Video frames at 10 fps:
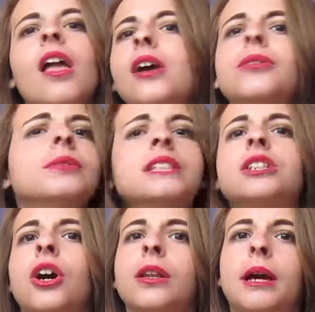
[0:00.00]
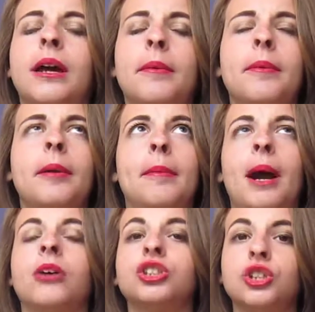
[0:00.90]
I don't really talk a lot
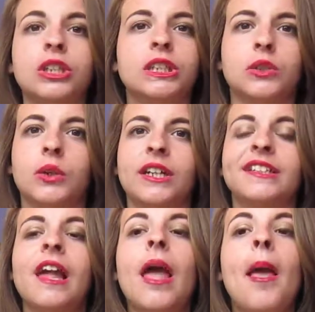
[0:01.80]
about short stories,